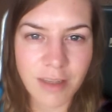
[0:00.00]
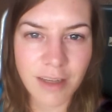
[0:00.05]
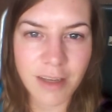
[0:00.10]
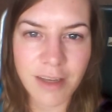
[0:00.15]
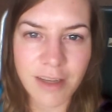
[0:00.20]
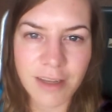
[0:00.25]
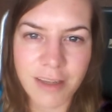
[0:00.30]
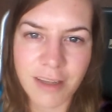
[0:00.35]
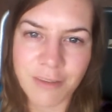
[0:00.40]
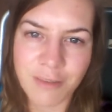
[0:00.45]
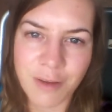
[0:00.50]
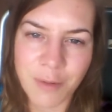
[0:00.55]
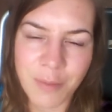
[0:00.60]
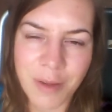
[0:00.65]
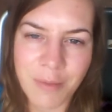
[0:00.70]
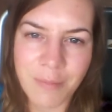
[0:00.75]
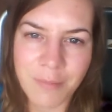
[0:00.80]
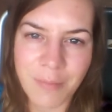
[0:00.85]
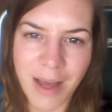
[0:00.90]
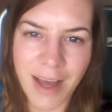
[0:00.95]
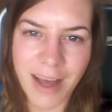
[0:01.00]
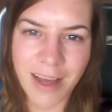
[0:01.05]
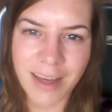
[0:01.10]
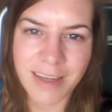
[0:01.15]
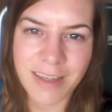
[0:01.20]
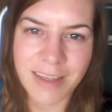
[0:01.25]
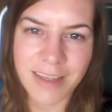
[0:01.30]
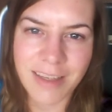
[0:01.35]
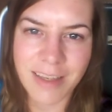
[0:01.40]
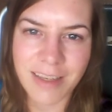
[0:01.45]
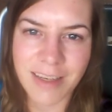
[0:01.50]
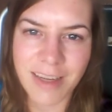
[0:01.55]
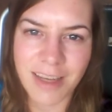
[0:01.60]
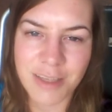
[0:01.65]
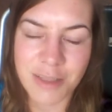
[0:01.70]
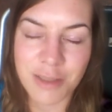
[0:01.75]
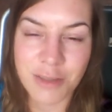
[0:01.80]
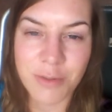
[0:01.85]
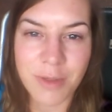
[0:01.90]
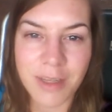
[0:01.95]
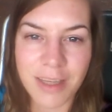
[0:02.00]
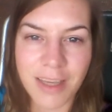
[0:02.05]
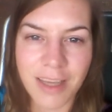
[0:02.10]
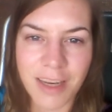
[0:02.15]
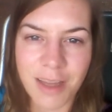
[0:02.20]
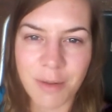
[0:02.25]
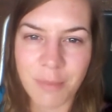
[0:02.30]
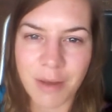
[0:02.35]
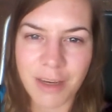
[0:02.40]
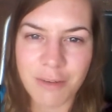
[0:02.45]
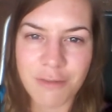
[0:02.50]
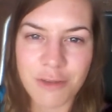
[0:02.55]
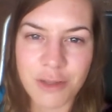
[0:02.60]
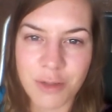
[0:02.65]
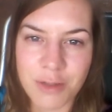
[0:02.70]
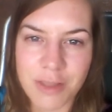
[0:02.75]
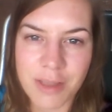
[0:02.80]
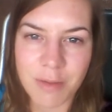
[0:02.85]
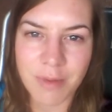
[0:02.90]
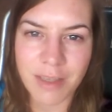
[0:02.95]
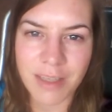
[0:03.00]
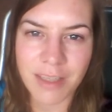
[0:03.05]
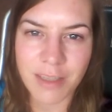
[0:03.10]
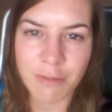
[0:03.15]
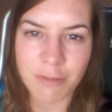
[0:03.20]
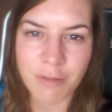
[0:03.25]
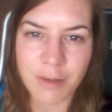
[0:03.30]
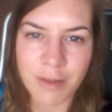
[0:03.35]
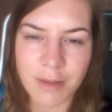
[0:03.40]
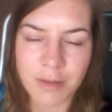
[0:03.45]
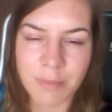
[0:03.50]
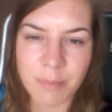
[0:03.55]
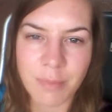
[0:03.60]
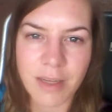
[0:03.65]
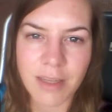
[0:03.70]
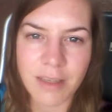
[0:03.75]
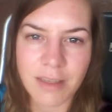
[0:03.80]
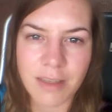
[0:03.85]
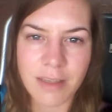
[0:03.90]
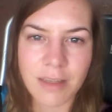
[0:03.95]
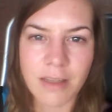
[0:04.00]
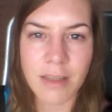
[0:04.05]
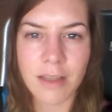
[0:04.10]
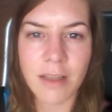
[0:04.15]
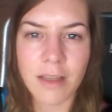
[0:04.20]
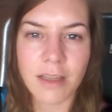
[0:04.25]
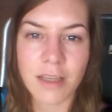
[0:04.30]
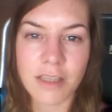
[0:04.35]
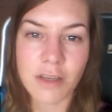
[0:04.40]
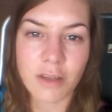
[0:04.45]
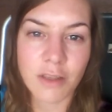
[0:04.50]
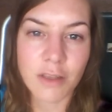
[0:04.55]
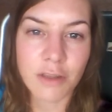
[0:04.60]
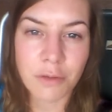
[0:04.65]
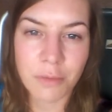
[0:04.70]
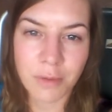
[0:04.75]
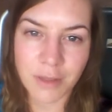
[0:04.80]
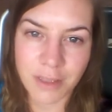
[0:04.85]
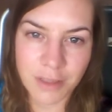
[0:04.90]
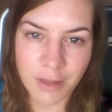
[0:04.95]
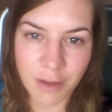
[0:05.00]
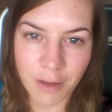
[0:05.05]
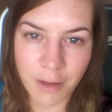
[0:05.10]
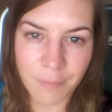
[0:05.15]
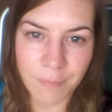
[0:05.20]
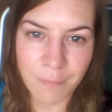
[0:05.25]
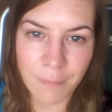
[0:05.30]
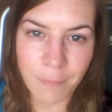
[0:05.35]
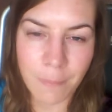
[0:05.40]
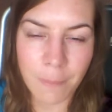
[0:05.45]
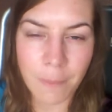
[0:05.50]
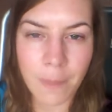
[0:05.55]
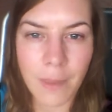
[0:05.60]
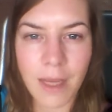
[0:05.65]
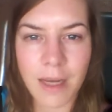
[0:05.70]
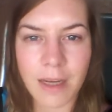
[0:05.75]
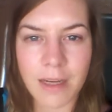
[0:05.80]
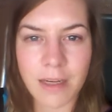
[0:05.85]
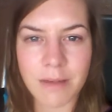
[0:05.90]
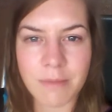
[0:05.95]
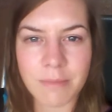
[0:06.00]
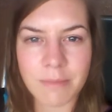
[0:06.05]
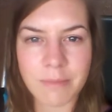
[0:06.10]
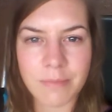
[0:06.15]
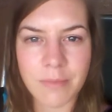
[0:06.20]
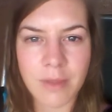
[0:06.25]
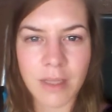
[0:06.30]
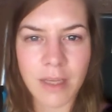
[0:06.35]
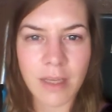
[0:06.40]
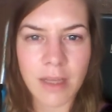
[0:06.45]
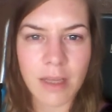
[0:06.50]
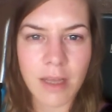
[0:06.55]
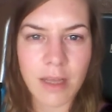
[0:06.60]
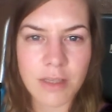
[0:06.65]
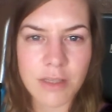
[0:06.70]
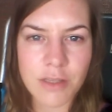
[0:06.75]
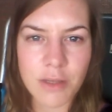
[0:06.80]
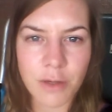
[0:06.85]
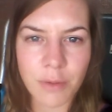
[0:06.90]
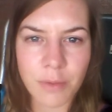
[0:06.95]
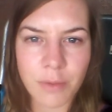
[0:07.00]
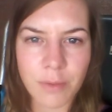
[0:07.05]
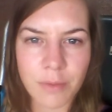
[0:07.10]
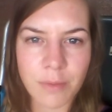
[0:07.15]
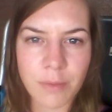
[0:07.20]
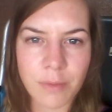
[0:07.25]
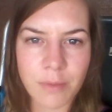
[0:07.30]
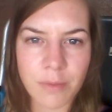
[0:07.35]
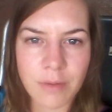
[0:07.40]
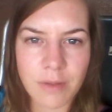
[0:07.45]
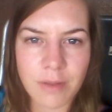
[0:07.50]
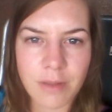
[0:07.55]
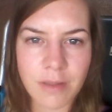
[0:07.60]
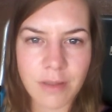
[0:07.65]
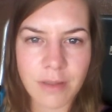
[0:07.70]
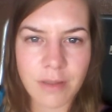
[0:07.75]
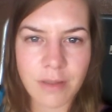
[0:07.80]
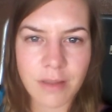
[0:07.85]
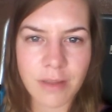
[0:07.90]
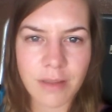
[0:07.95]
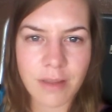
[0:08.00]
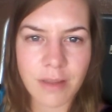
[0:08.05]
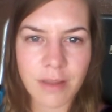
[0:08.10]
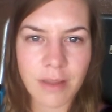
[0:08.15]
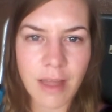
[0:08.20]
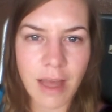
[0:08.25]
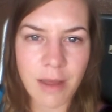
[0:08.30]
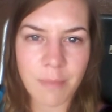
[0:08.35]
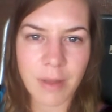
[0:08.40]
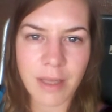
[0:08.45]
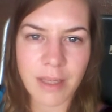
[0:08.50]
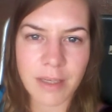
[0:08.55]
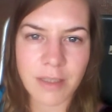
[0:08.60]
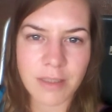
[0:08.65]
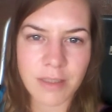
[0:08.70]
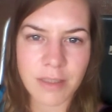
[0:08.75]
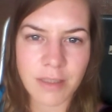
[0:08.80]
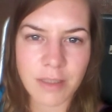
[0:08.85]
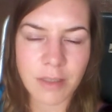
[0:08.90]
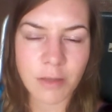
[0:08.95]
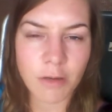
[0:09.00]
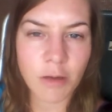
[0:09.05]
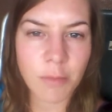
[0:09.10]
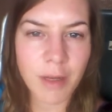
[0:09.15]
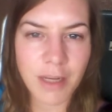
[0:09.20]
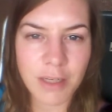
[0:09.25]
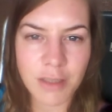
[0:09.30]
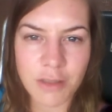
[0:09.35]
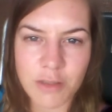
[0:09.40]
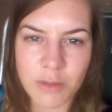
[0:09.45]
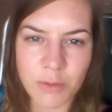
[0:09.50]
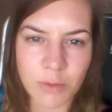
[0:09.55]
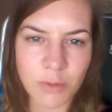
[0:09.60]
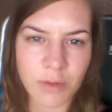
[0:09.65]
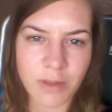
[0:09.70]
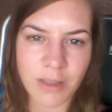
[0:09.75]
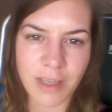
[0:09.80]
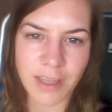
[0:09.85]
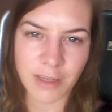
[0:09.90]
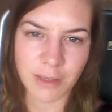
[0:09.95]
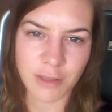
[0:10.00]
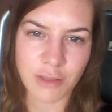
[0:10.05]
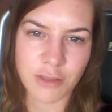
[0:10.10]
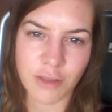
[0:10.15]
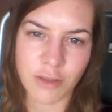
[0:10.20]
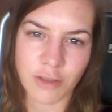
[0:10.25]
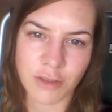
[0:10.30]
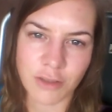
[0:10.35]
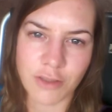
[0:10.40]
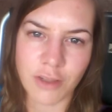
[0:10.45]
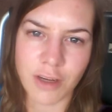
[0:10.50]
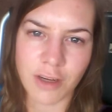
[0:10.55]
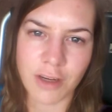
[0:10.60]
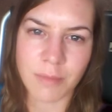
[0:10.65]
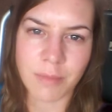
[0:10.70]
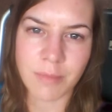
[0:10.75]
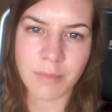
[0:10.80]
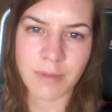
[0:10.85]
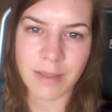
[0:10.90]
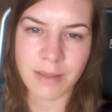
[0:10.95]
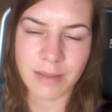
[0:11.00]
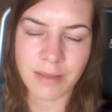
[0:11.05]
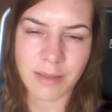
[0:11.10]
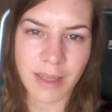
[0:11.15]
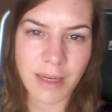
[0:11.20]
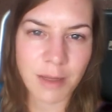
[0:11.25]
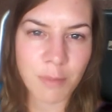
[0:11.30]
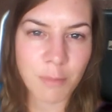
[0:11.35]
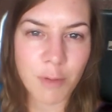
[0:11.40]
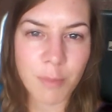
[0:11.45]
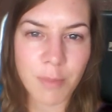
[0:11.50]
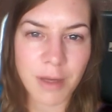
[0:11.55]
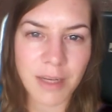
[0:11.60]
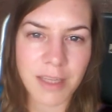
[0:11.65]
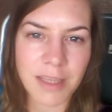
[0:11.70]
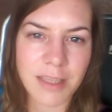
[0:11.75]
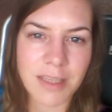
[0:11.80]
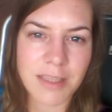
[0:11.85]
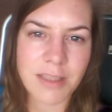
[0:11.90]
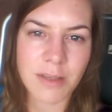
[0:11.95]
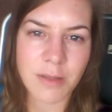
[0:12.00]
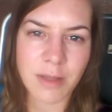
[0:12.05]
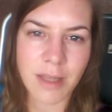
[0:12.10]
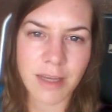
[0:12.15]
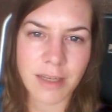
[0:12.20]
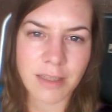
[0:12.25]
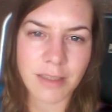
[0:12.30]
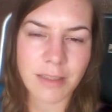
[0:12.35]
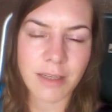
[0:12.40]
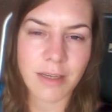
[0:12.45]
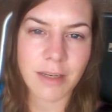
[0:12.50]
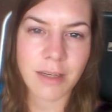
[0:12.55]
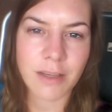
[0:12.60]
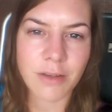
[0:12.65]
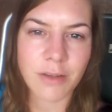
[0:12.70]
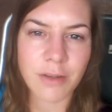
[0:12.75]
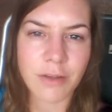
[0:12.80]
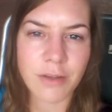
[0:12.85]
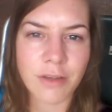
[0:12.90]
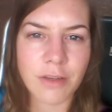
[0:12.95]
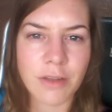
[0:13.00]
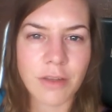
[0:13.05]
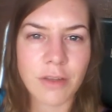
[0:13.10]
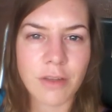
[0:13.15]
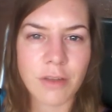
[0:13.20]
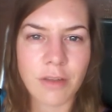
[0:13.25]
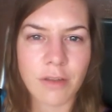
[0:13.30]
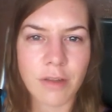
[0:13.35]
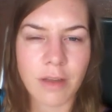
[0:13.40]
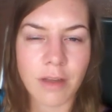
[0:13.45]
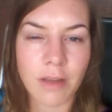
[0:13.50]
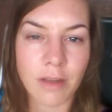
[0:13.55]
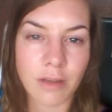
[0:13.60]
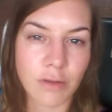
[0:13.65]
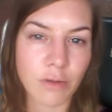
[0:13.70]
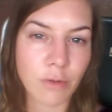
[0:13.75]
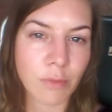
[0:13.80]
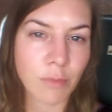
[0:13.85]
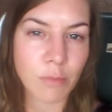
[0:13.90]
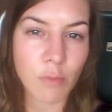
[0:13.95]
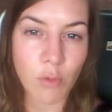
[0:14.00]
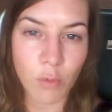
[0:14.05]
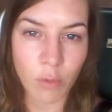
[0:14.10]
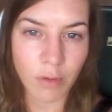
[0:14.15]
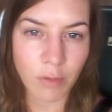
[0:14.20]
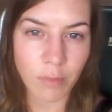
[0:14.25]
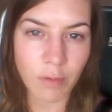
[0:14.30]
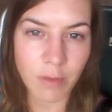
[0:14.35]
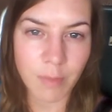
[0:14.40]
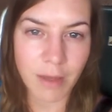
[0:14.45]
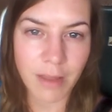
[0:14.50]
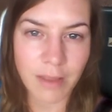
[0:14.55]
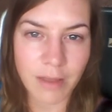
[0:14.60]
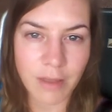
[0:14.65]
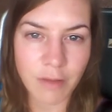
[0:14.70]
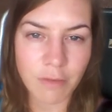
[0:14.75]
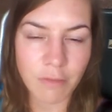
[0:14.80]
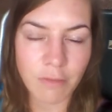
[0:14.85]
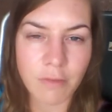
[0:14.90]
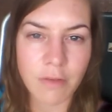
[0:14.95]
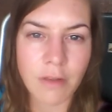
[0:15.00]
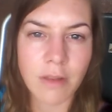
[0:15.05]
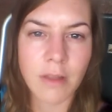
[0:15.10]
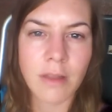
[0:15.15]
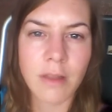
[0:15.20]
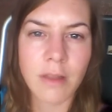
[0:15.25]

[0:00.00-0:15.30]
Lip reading: If I went back and had to do it again, I might have chose something different, but it's all I knew at the time. So that meant going back to school, getting a good job, getting more money so that I could do more with my life.